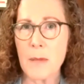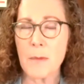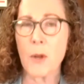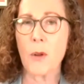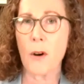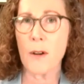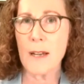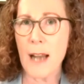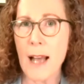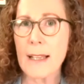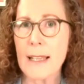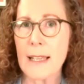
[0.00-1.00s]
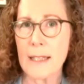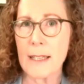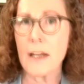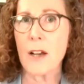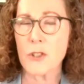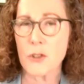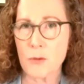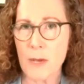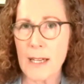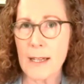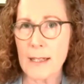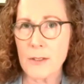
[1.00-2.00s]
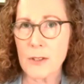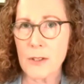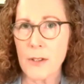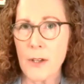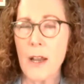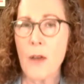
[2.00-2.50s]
people are not getting a straight answer.